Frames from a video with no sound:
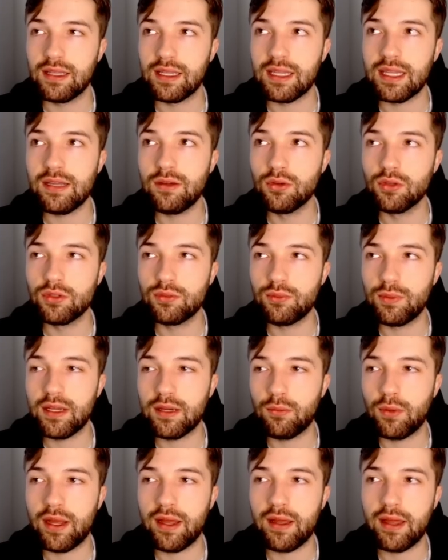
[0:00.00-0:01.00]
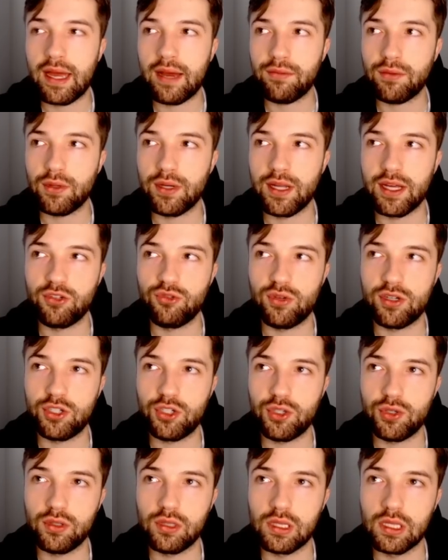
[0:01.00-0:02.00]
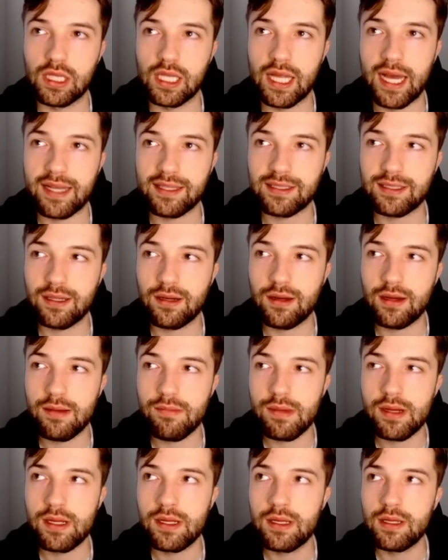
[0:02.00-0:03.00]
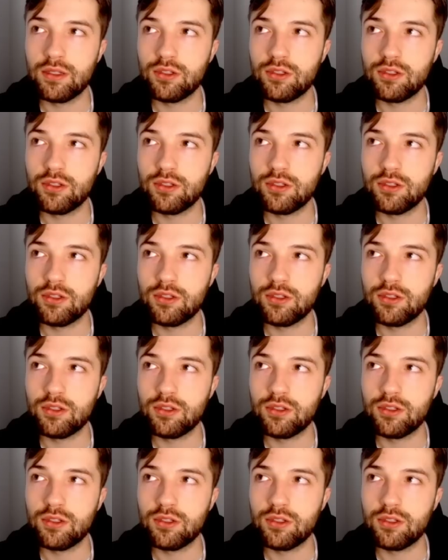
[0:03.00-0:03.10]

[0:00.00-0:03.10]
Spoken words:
Eagles, we went after an edge rusher last time.